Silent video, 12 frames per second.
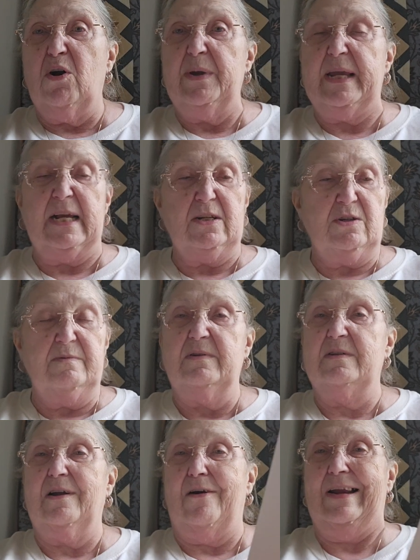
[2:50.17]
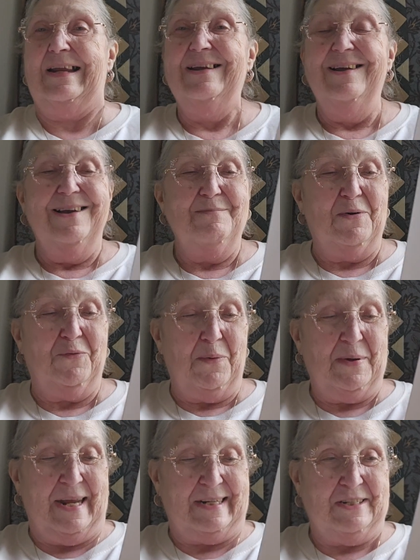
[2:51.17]
we get
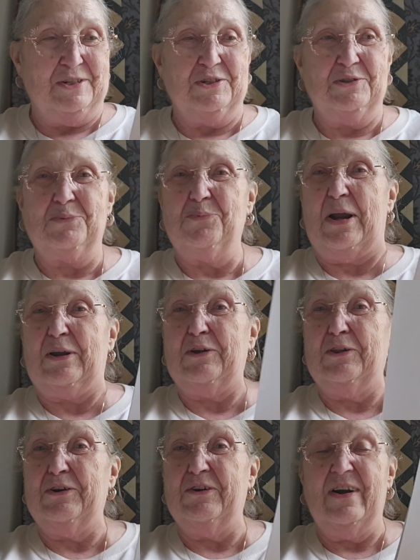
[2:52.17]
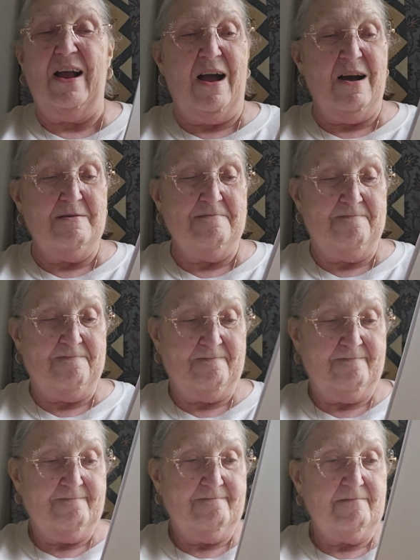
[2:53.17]
to just regular
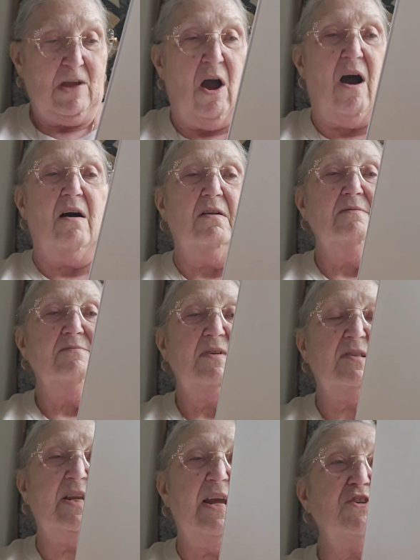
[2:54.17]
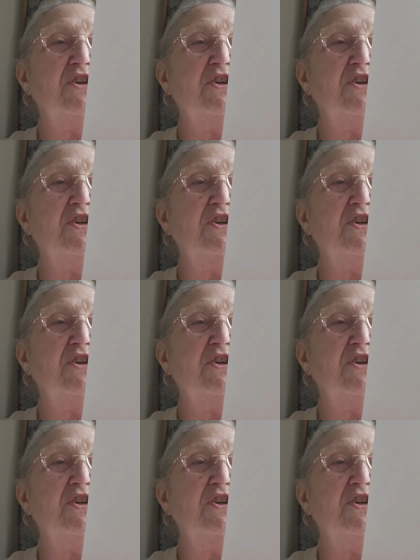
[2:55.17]
haul stash